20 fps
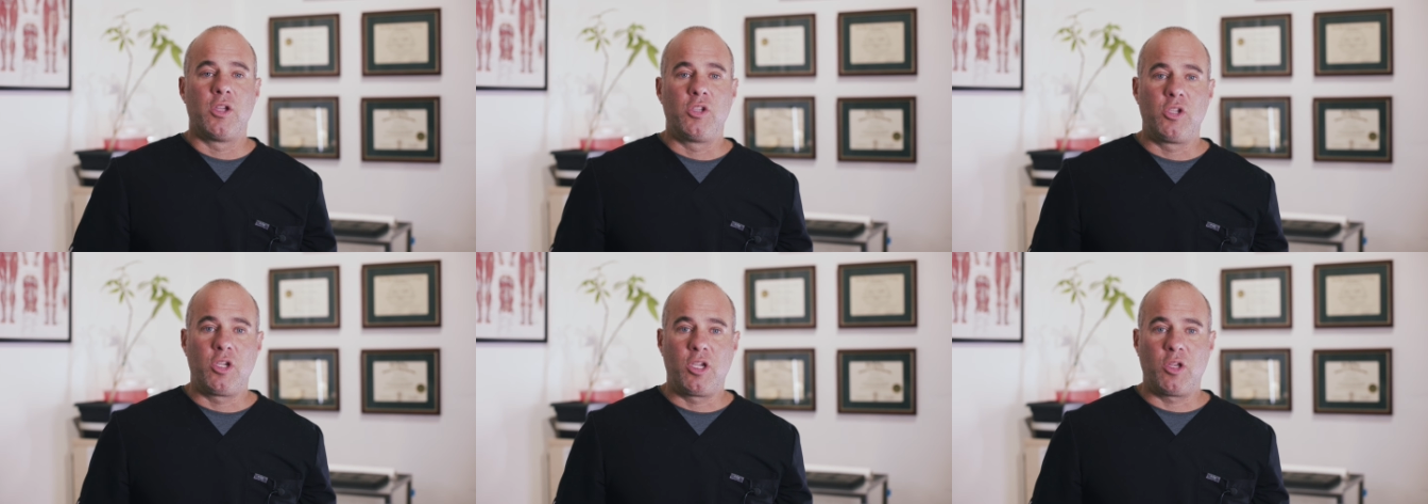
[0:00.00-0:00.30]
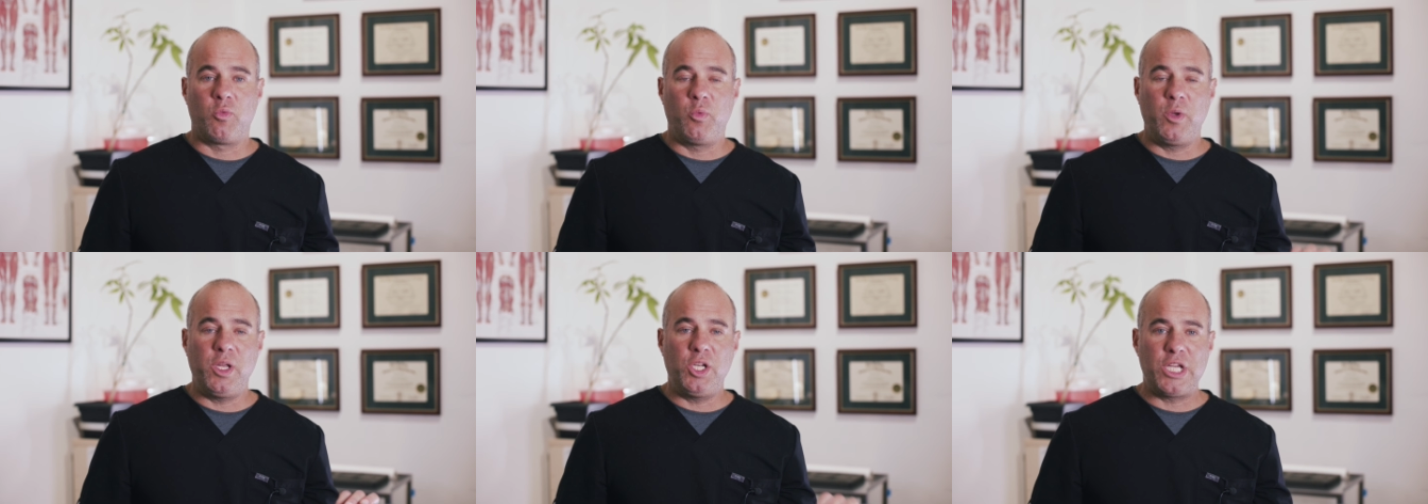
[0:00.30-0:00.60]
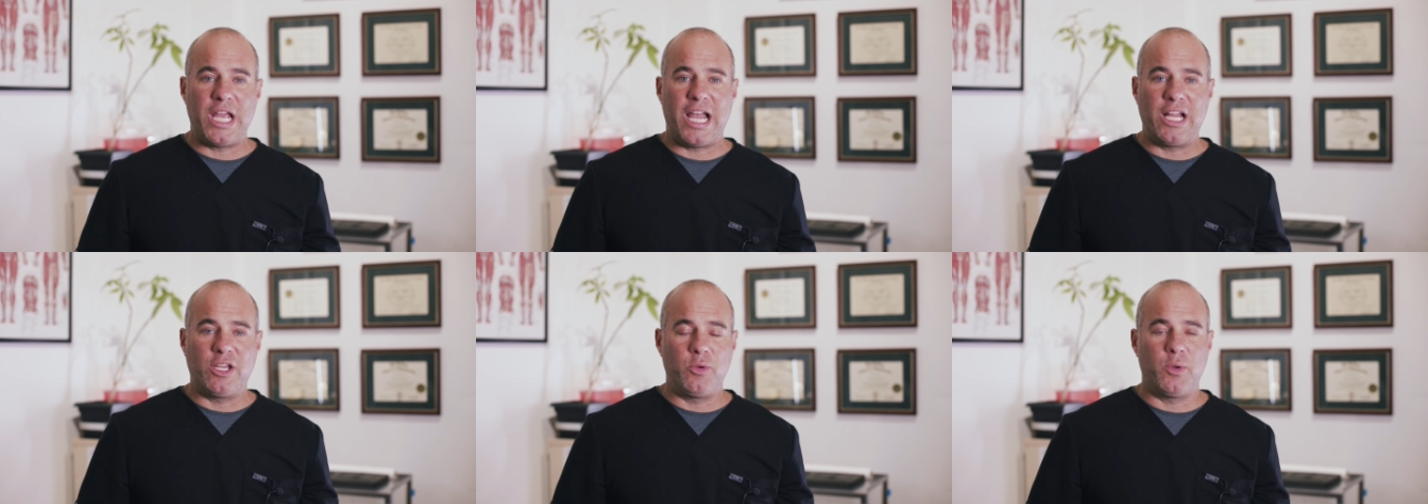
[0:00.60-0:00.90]
You could reach
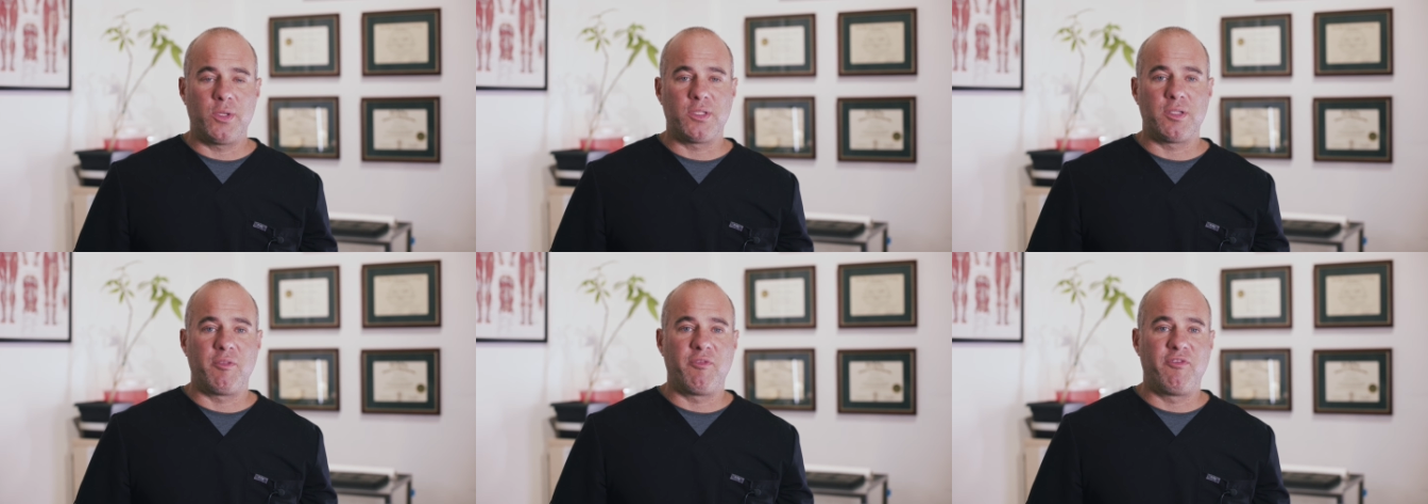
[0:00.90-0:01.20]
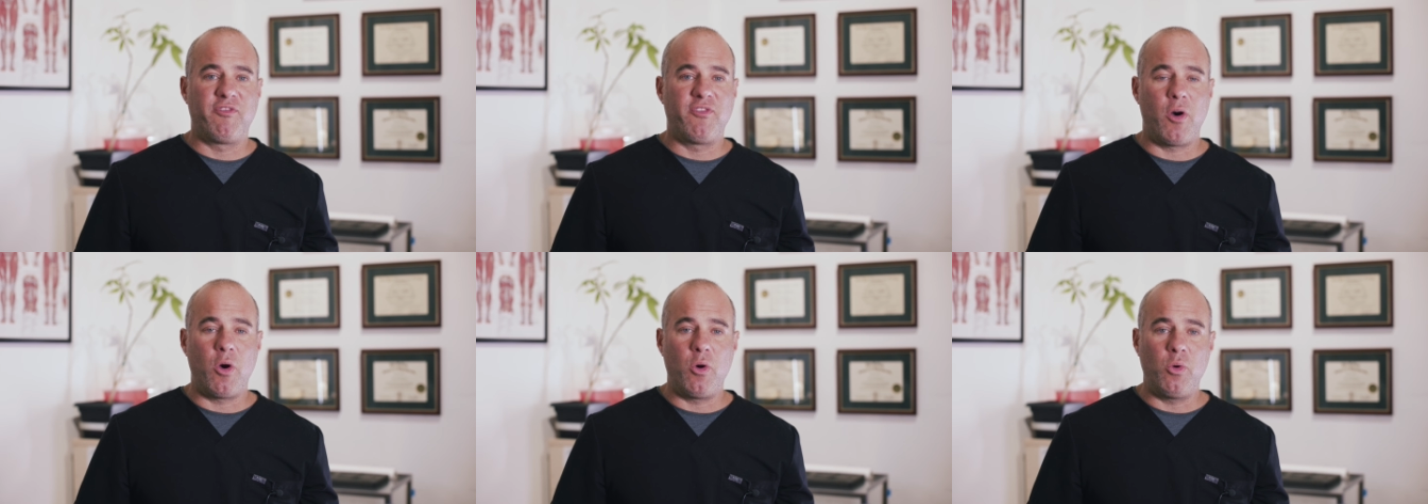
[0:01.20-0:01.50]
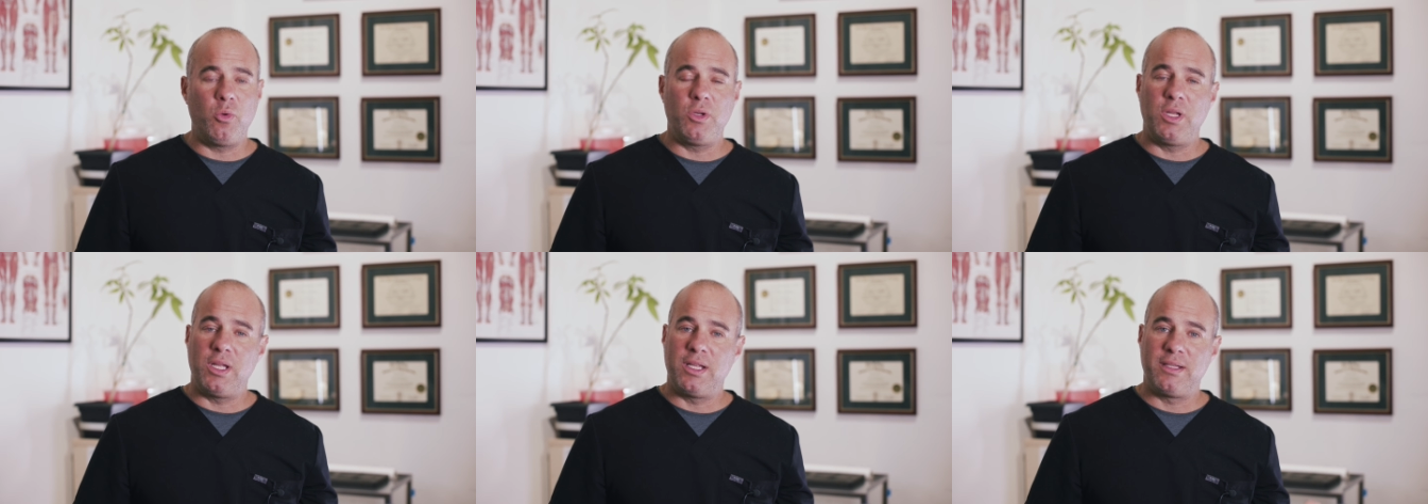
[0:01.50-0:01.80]
out to us on
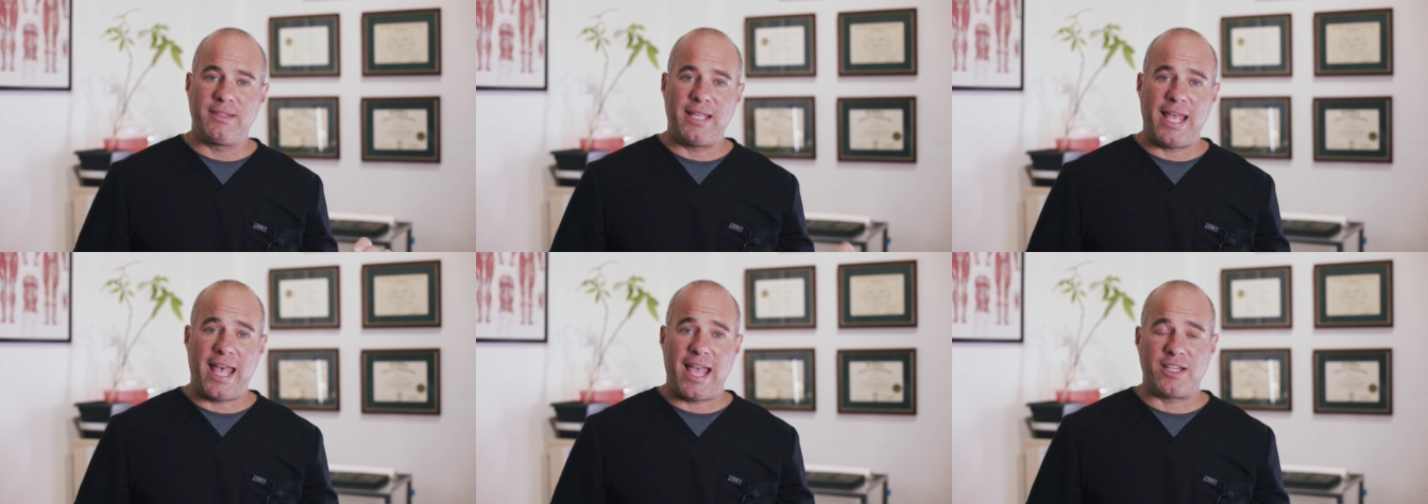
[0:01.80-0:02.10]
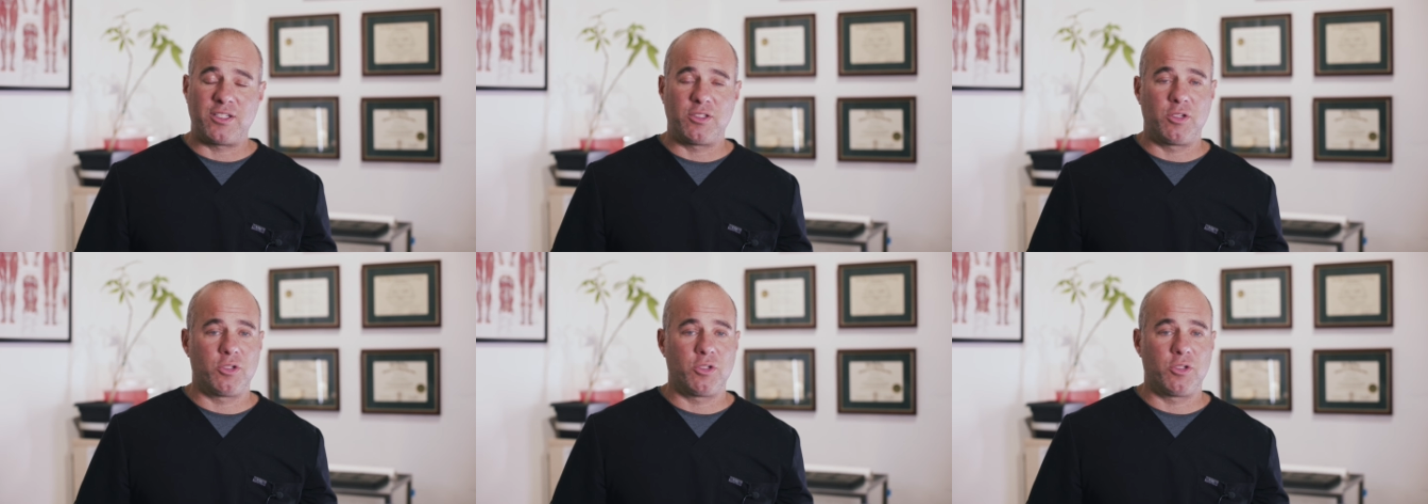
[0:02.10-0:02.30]
phone, text,